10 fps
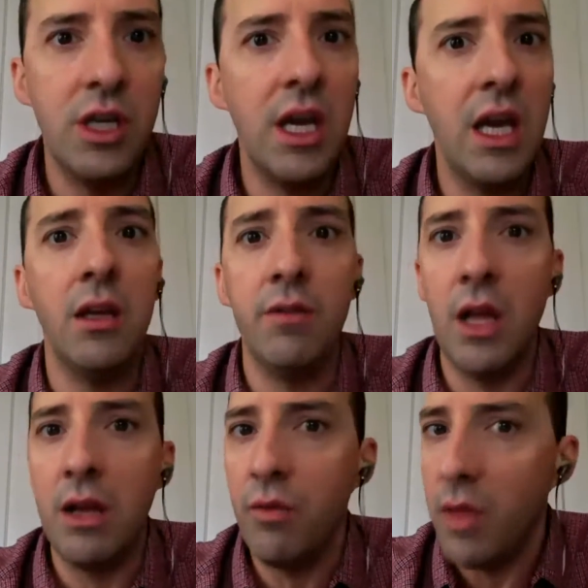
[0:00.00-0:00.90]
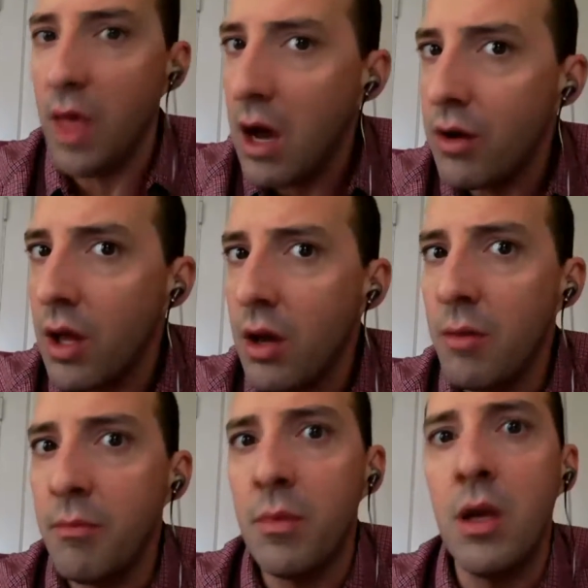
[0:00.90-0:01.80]
can't live life without
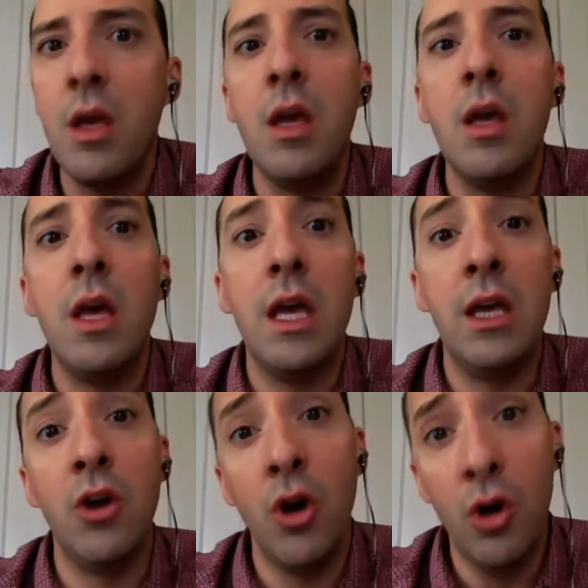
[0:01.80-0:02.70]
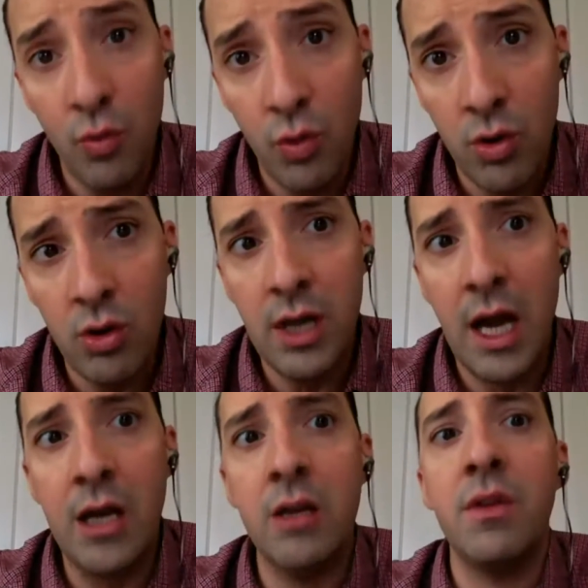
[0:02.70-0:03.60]
him. In her world,
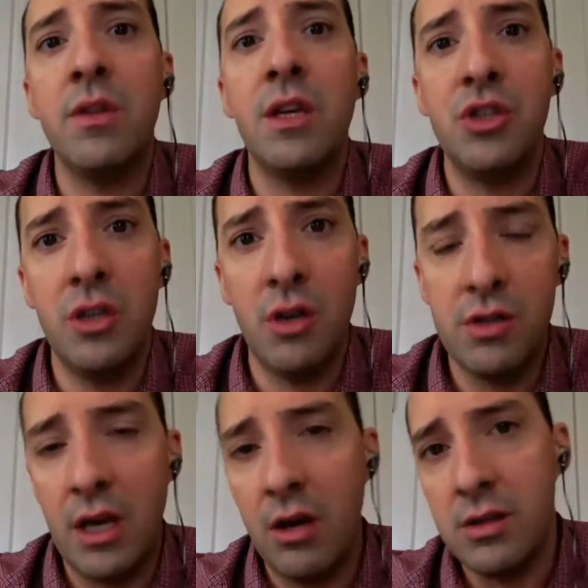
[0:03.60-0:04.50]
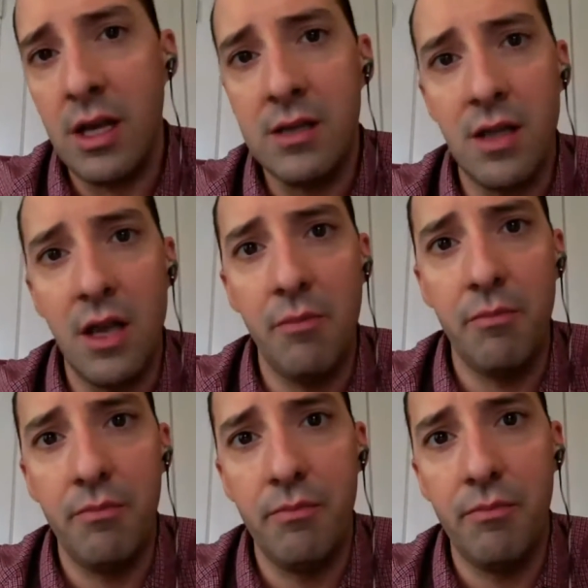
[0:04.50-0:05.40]
I don't even think she knows Gary's last name.
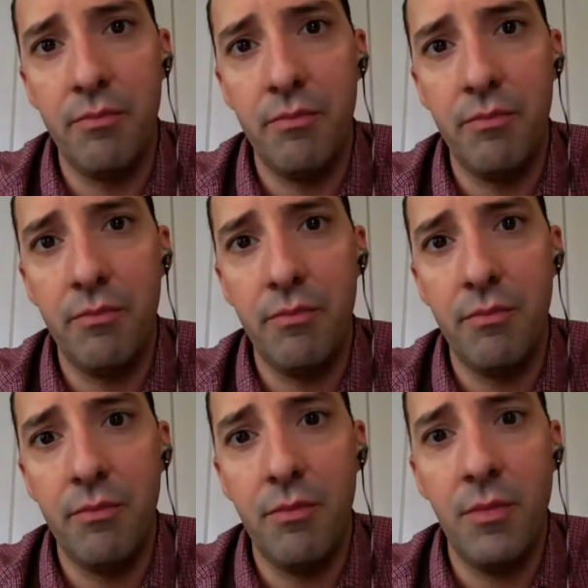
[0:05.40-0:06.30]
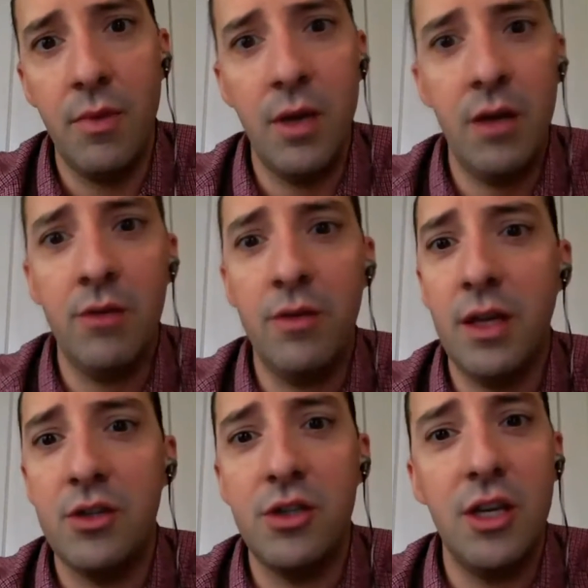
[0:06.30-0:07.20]
Yeah, I don't
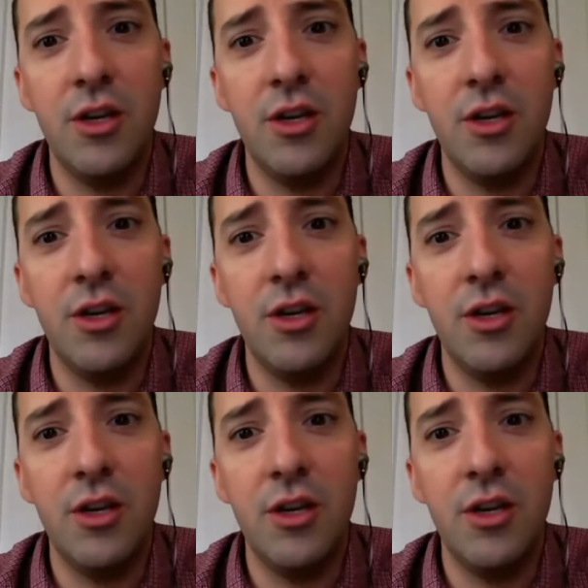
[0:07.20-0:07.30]
think she